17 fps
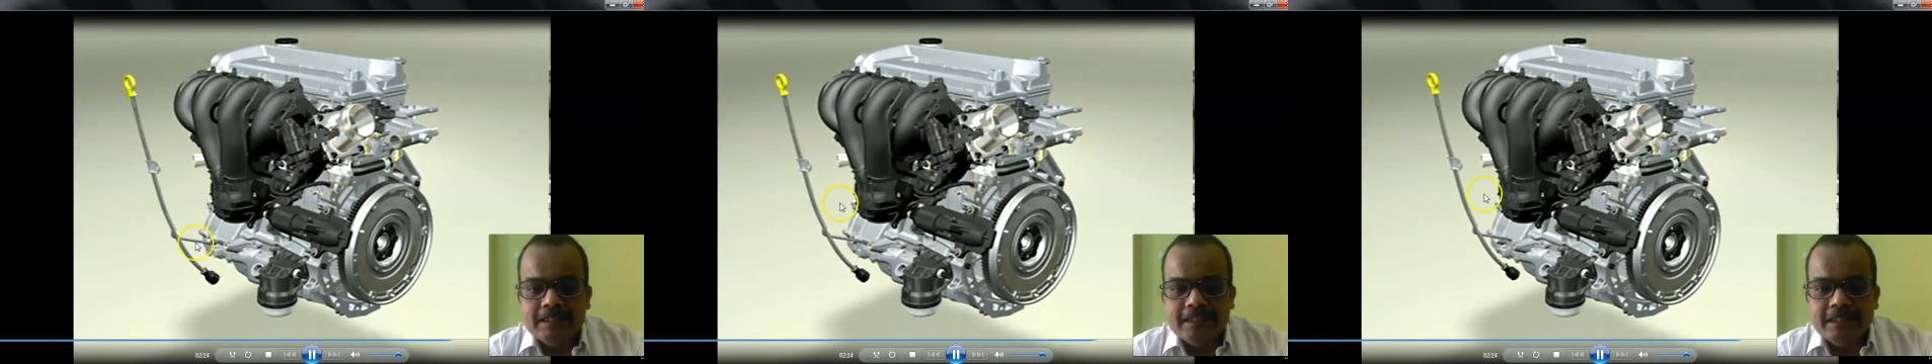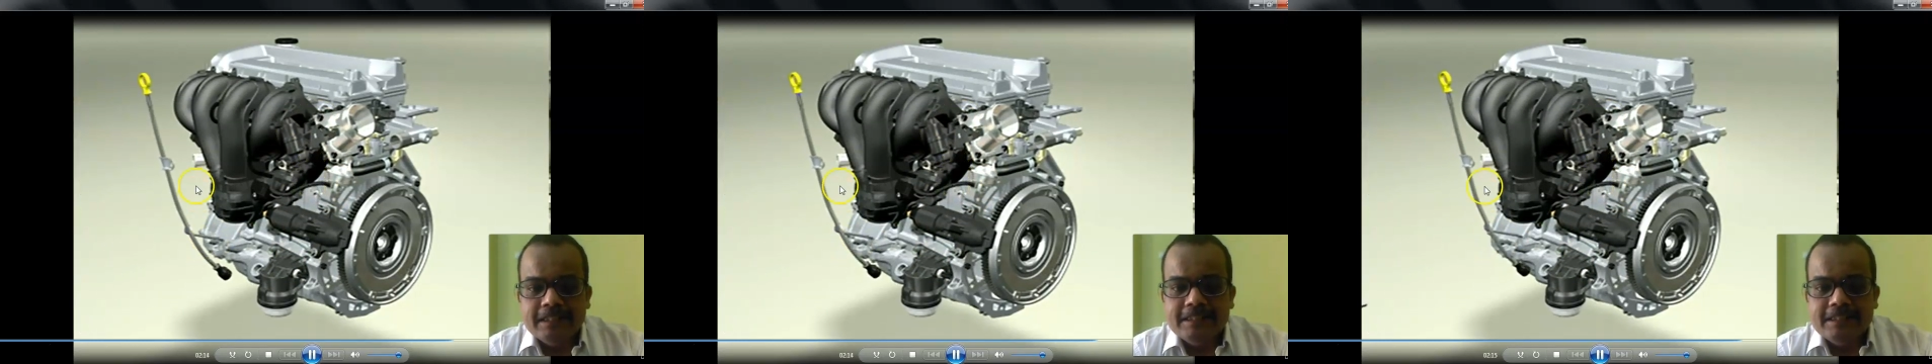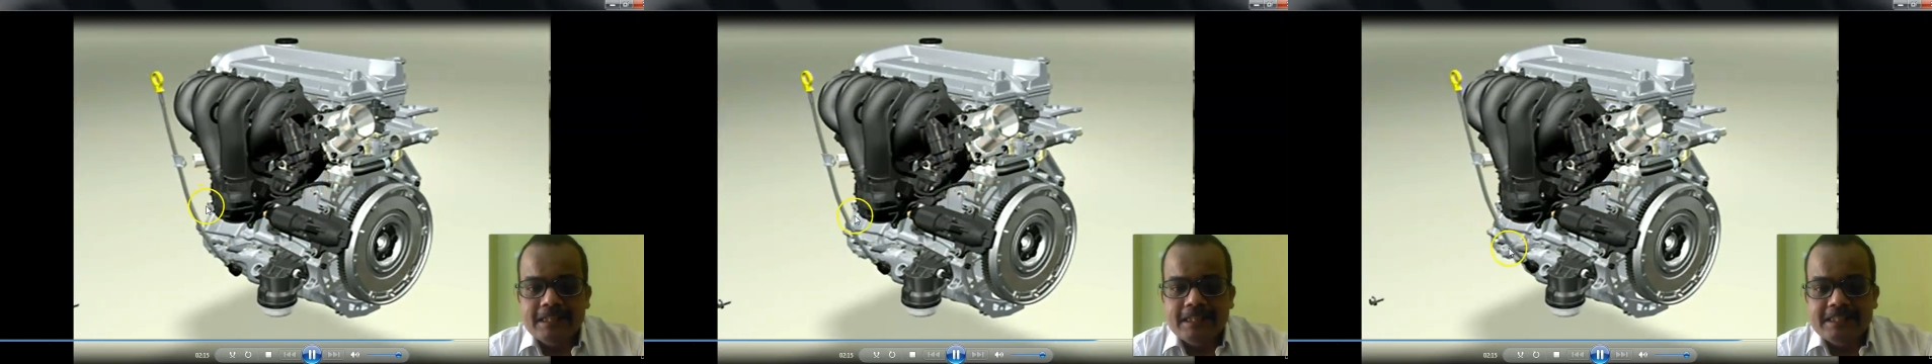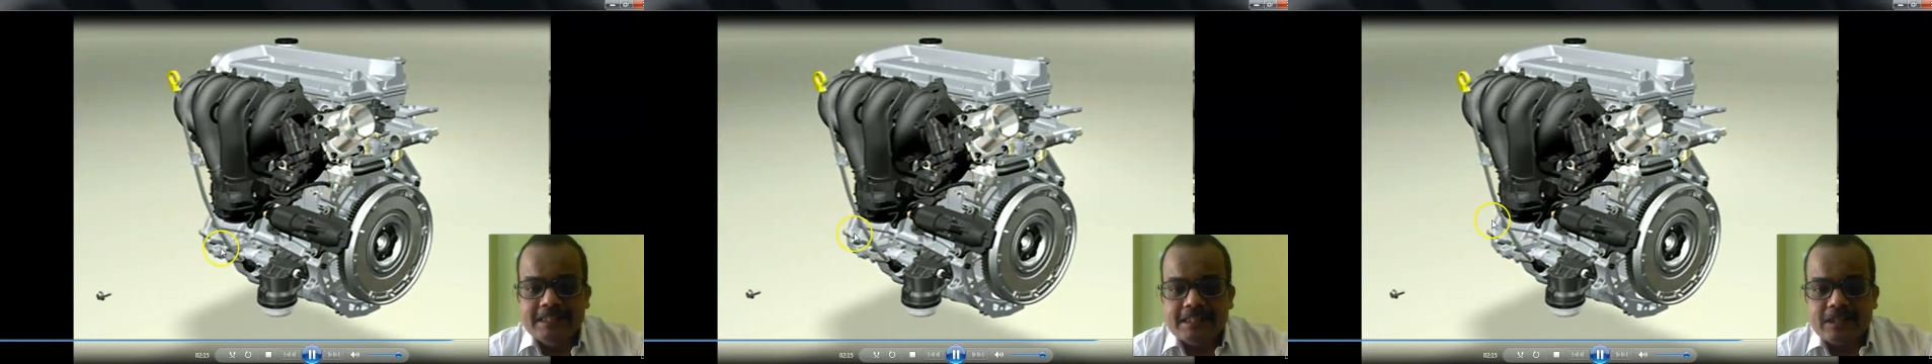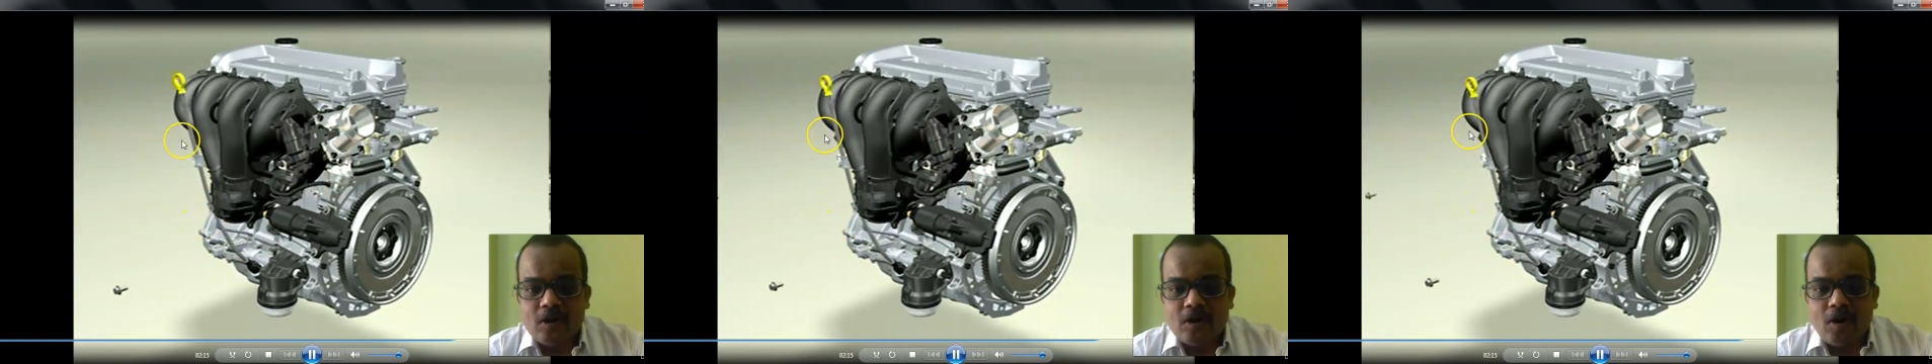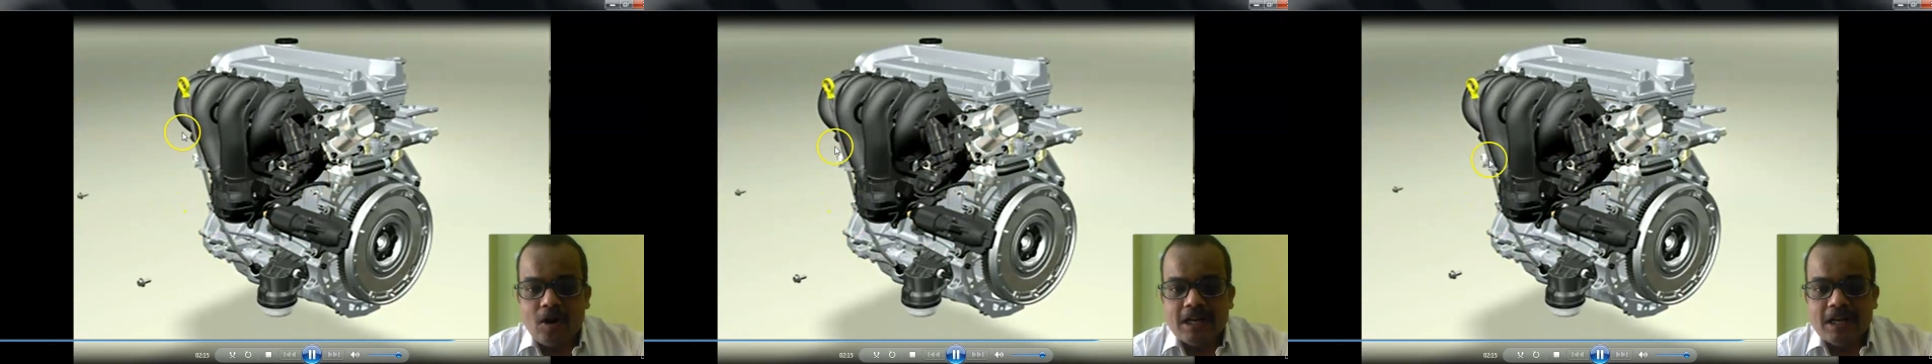This is
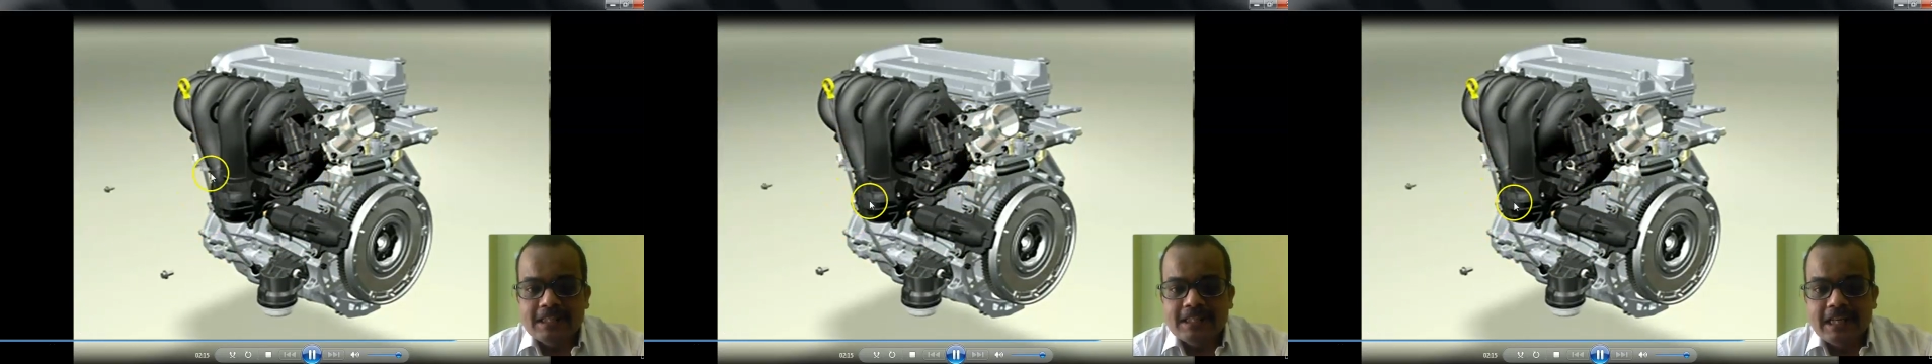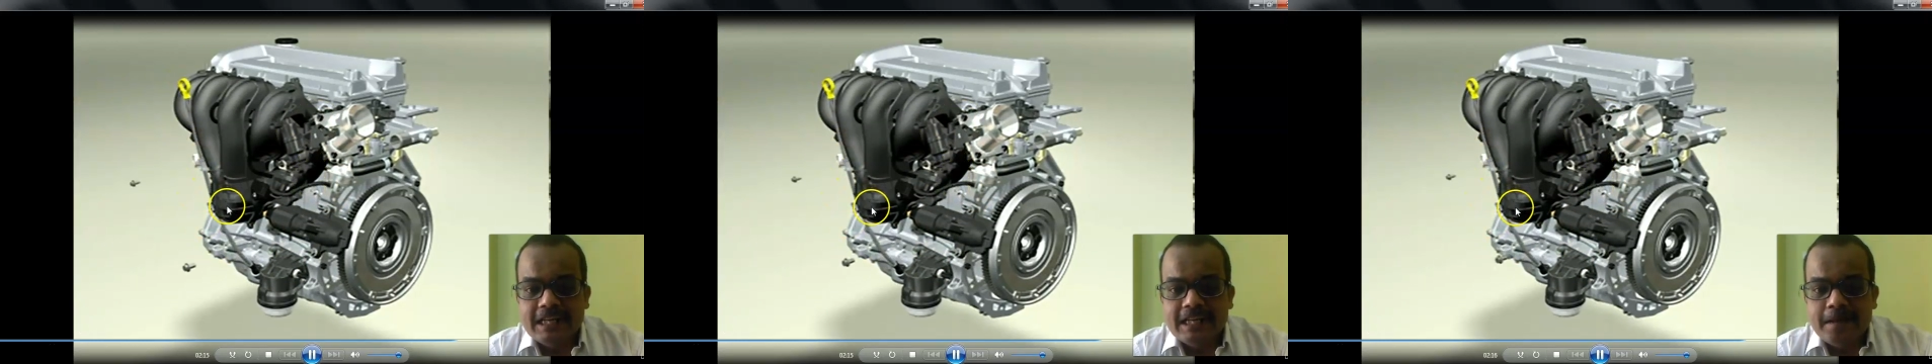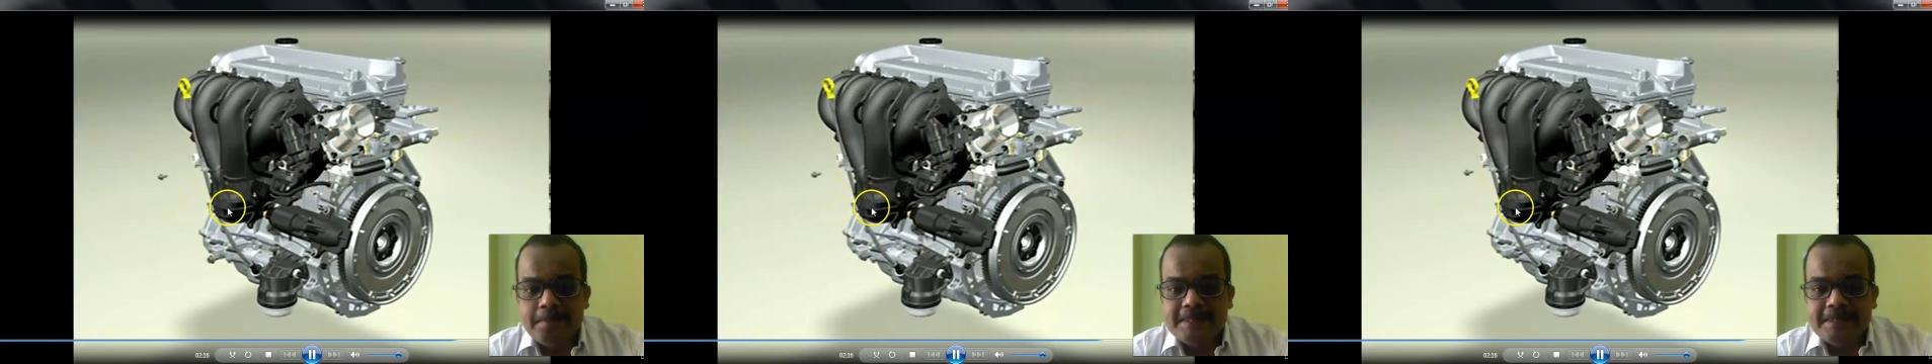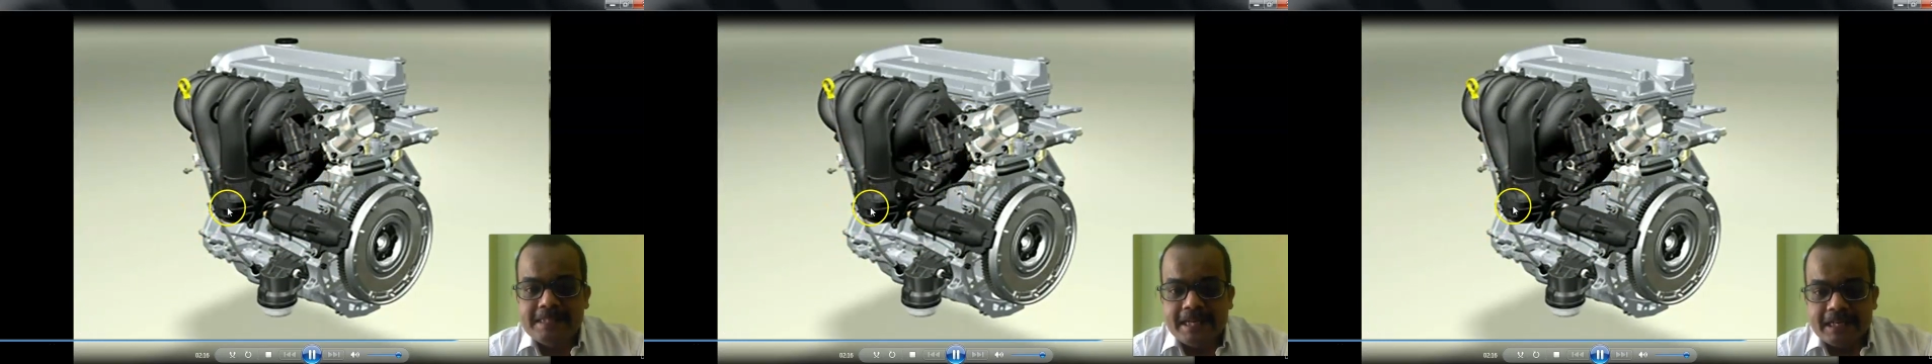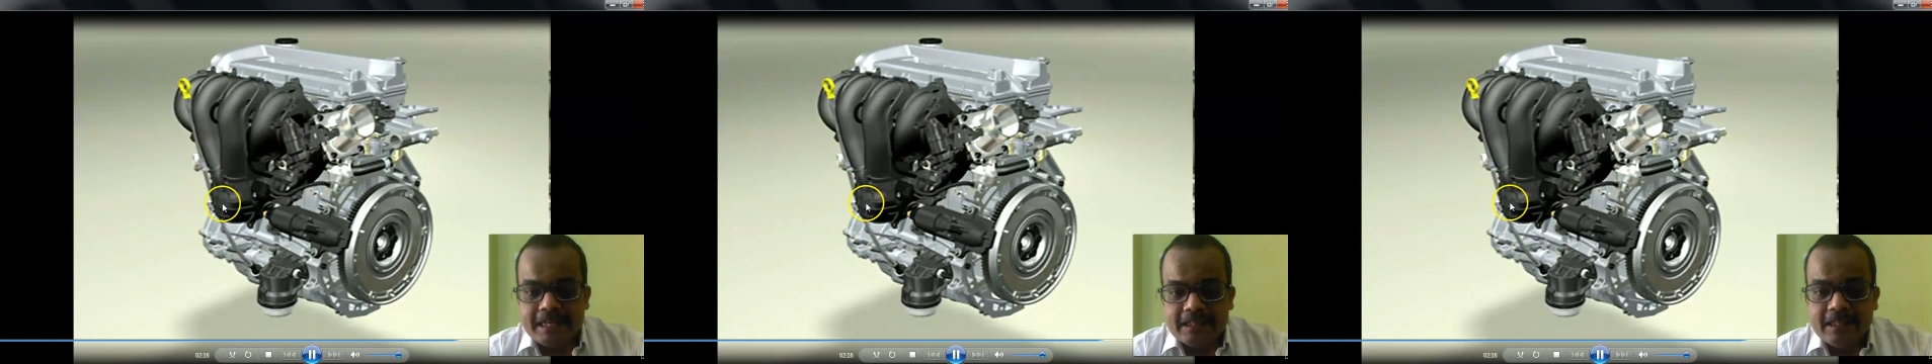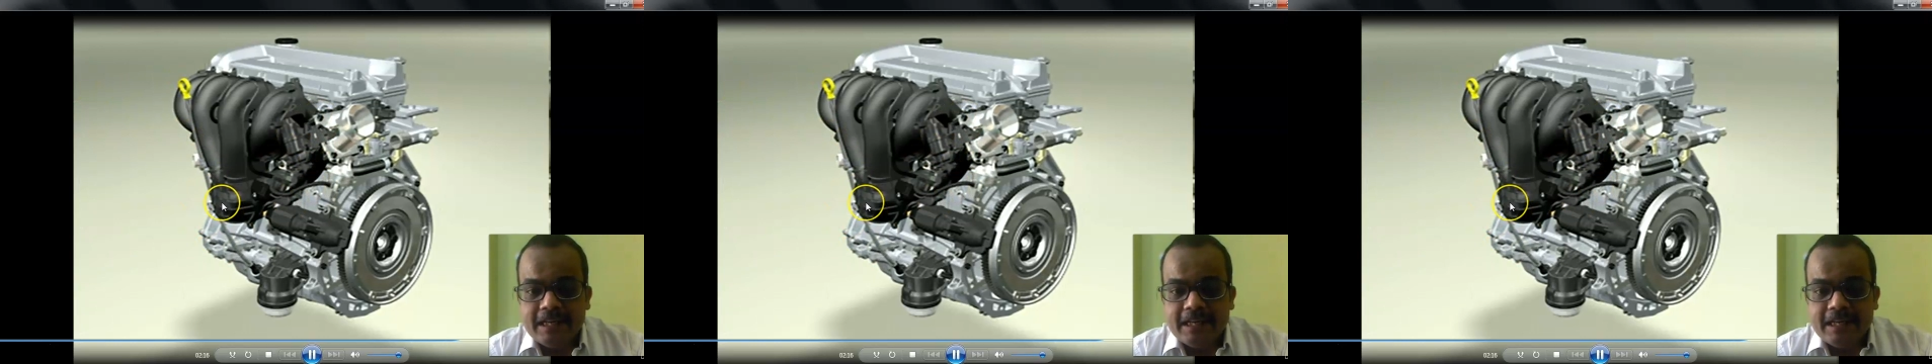called as a dipstick.